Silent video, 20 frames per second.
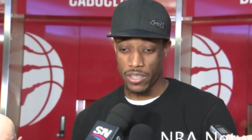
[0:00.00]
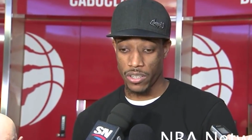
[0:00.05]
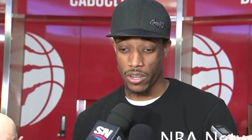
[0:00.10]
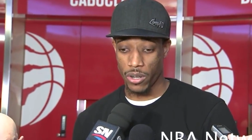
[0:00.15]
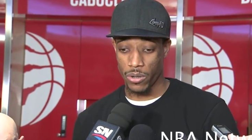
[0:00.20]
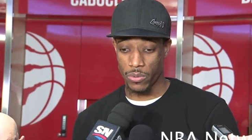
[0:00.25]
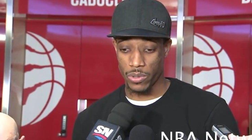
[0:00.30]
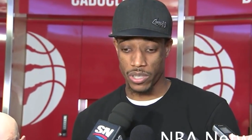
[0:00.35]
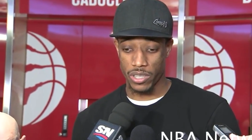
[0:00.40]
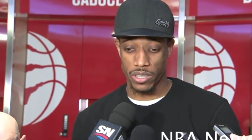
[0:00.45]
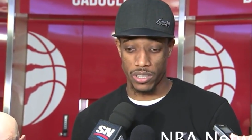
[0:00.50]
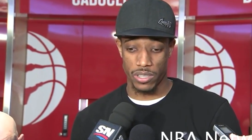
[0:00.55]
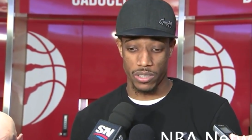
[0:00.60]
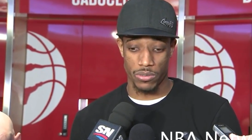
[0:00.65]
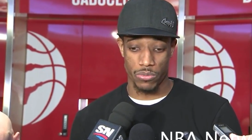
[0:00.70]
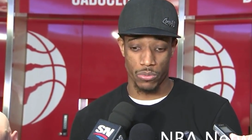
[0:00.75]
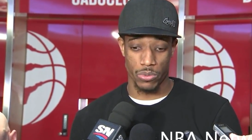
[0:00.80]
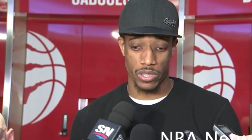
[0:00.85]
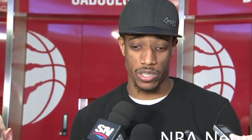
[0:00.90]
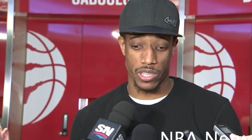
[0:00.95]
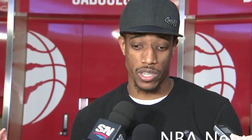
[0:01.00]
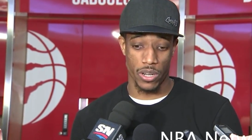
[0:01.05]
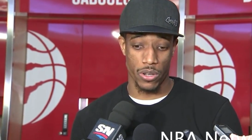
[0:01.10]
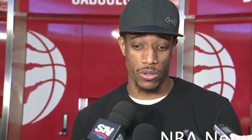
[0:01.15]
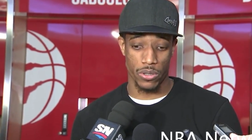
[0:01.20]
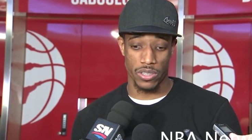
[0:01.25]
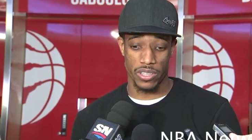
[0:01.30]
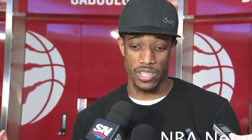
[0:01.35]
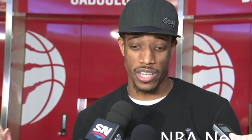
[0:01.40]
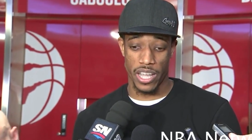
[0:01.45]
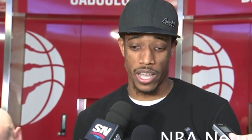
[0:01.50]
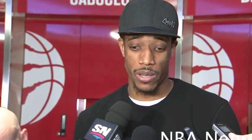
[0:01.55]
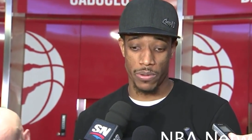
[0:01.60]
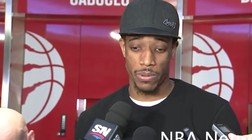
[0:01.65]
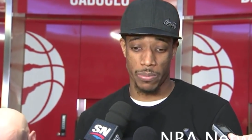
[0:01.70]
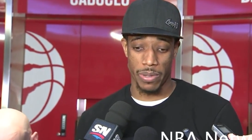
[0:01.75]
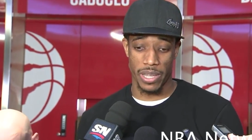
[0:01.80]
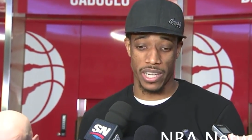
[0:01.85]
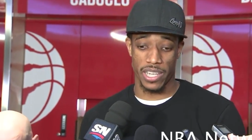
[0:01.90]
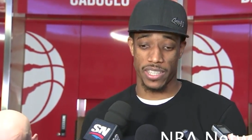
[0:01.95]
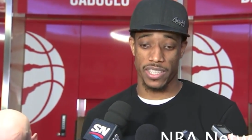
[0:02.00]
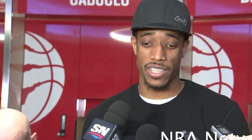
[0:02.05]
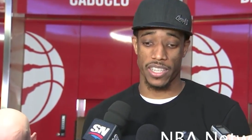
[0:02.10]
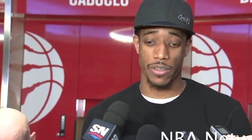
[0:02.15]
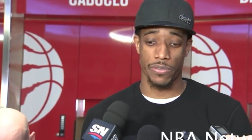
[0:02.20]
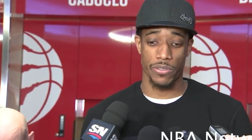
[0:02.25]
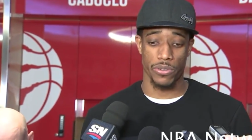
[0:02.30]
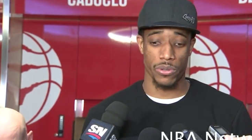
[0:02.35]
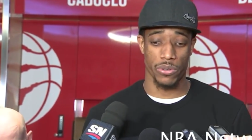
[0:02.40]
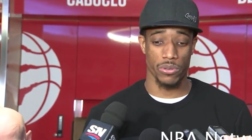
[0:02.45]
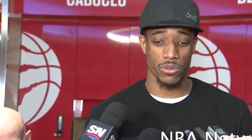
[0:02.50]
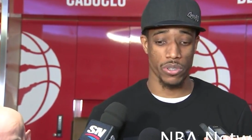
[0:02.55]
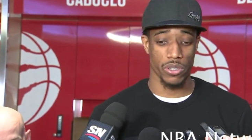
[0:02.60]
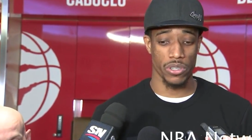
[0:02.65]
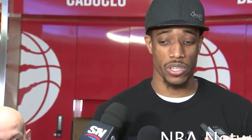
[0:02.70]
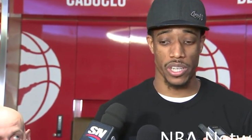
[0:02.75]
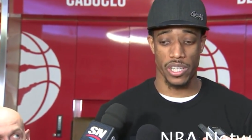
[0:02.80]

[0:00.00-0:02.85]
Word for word: you know with what slowed us down, what made it difficult